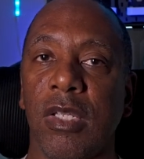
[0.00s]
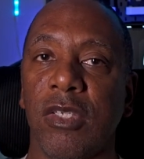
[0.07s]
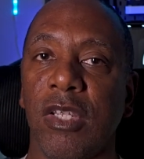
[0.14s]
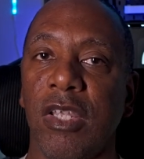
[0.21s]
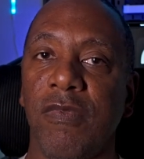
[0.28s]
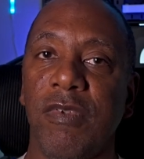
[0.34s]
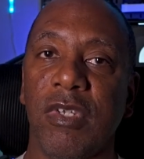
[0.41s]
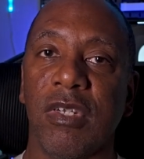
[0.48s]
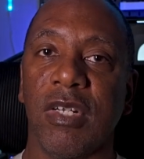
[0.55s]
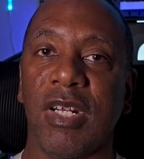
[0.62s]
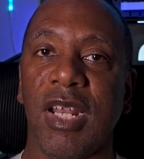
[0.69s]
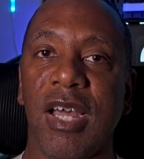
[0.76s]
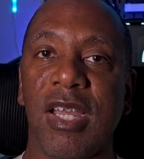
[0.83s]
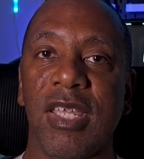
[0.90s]
So if you
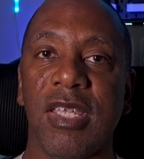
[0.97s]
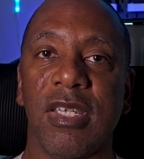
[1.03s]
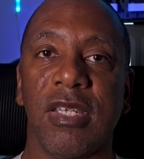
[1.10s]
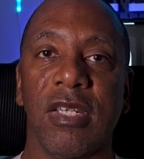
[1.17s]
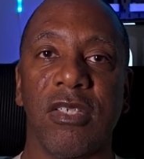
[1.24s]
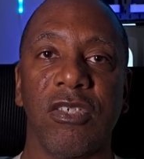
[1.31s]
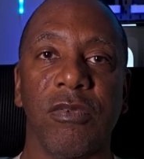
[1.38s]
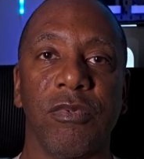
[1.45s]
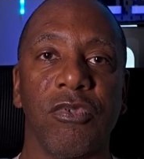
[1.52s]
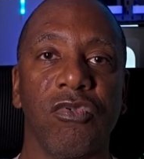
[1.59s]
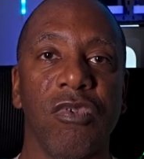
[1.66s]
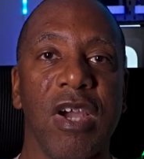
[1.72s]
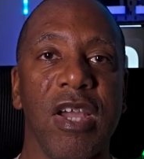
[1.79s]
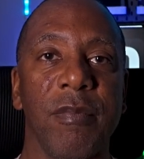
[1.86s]
could like,
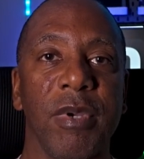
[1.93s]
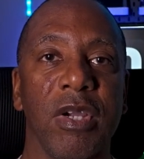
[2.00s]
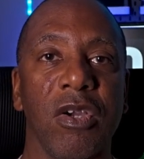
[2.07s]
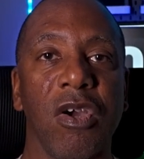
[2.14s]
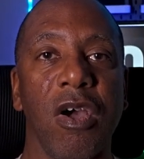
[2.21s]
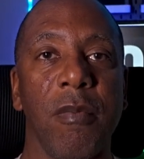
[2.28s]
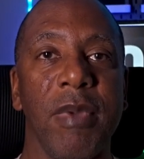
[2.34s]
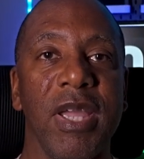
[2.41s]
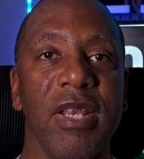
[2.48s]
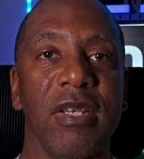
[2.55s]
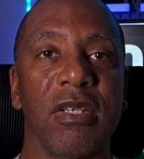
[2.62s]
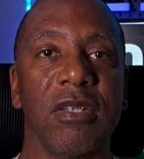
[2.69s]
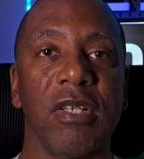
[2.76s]
subscribe and comment,